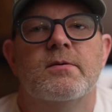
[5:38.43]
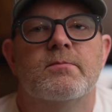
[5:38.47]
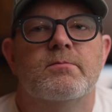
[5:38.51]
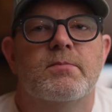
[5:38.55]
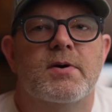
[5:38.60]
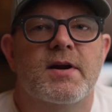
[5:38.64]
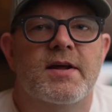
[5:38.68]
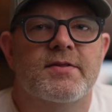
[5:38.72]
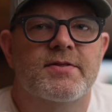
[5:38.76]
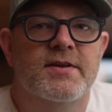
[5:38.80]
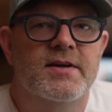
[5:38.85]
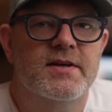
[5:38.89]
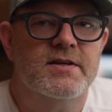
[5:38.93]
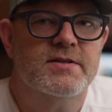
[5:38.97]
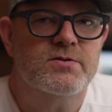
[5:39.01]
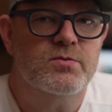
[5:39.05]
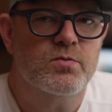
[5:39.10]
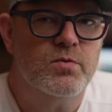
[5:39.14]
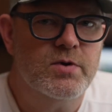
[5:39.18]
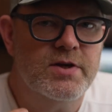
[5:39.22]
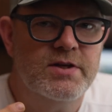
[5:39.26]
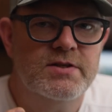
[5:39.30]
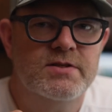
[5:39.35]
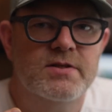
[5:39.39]
but I think it's
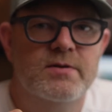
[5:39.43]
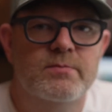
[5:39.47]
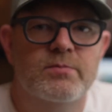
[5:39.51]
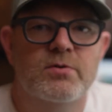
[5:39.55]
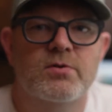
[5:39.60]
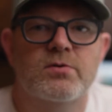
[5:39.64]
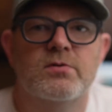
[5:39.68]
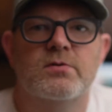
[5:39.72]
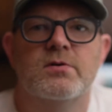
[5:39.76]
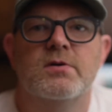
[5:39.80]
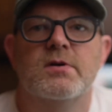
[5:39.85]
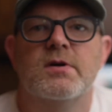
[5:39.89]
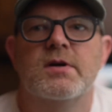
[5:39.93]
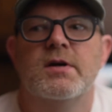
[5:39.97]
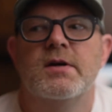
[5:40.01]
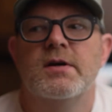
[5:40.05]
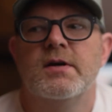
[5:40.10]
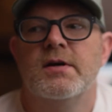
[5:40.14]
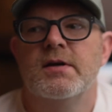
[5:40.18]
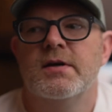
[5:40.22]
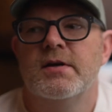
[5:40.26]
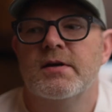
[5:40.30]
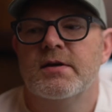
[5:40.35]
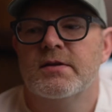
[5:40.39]
reasonable
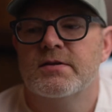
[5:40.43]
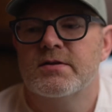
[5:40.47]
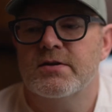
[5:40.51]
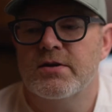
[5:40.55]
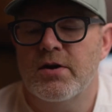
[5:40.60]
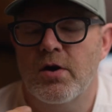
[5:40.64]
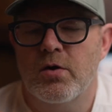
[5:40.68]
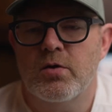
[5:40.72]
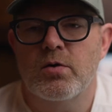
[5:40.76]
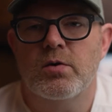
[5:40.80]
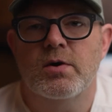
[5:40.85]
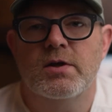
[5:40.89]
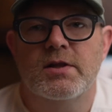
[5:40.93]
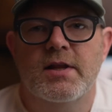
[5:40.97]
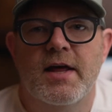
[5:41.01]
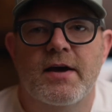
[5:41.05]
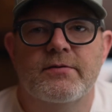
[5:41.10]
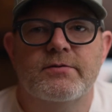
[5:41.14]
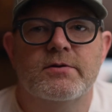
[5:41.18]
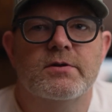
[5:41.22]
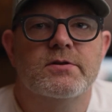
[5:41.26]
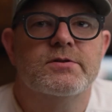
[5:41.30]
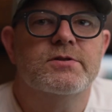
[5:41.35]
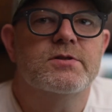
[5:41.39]
to go to a
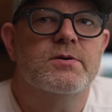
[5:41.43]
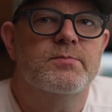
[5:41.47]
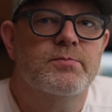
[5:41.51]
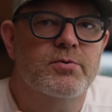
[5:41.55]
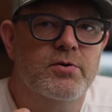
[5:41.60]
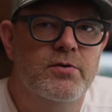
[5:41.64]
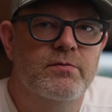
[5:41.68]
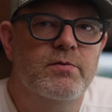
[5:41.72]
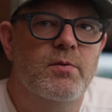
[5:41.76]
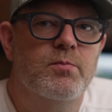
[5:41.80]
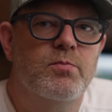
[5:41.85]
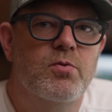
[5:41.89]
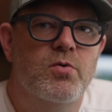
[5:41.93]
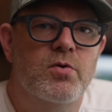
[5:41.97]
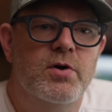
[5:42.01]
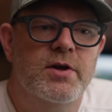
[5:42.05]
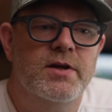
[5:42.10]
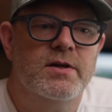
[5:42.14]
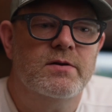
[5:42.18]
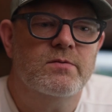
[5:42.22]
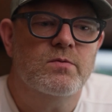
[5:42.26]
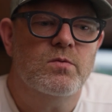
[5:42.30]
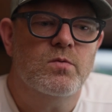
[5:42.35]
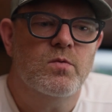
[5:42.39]
level to prove a
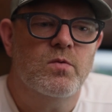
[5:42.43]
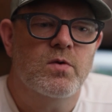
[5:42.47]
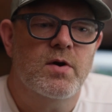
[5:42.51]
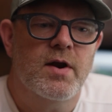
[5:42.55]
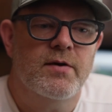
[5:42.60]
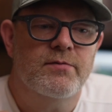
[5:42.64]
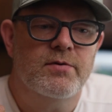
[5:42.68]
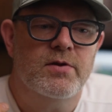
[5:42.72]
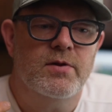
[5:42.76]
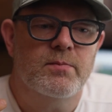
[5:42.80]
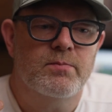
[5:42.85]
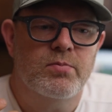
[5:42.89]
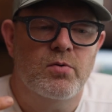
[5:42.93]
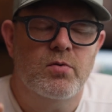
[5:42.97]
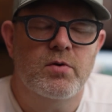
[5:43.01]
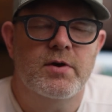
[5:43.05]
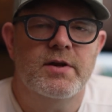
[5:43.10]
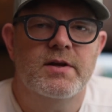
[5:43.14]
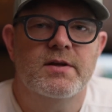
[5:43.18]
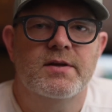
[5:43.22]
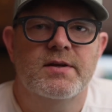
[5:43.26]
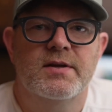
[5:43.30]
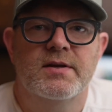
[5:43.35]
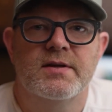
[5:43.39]
point whenever the
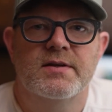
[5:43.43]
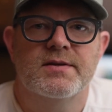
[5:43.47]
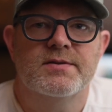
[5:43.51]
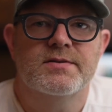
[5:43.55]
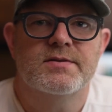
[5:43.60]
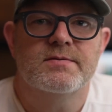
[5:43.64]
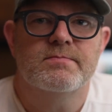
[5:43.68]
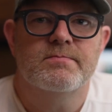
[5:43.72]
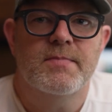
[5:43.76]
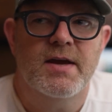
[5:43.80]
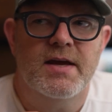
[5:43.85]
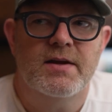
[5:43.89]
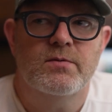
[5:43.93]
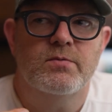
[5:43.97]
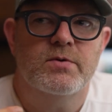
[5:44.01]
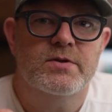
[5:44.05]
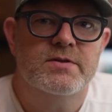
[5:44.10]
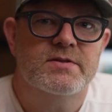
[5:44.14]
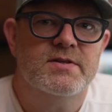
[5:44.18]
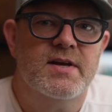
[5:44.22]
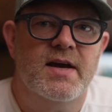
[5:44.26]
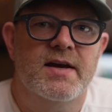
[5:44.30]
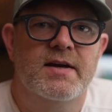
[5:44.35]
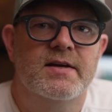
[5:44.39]
point is made with
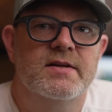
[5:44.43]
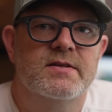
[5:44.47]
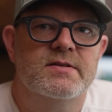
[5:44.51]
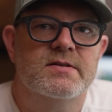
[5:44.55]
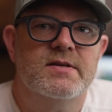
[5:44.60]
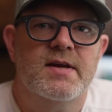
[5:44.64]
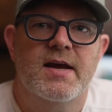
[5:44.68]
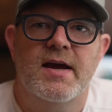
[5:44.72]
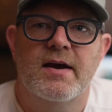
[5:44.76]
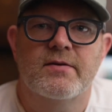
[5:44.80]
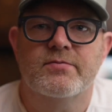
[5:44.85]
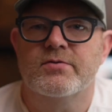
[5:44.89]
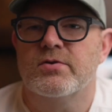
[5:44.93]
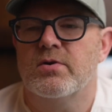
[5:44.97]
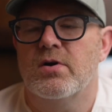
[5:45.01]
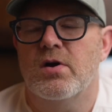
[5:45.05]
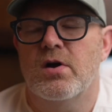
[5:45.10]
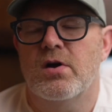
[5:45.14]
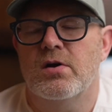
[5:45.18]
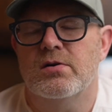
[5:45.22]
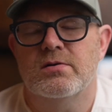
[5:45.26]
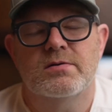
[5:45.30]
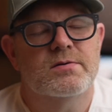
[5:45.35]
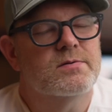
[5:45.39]
science. After
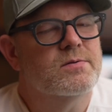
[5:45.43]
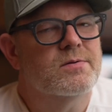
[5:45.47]
all,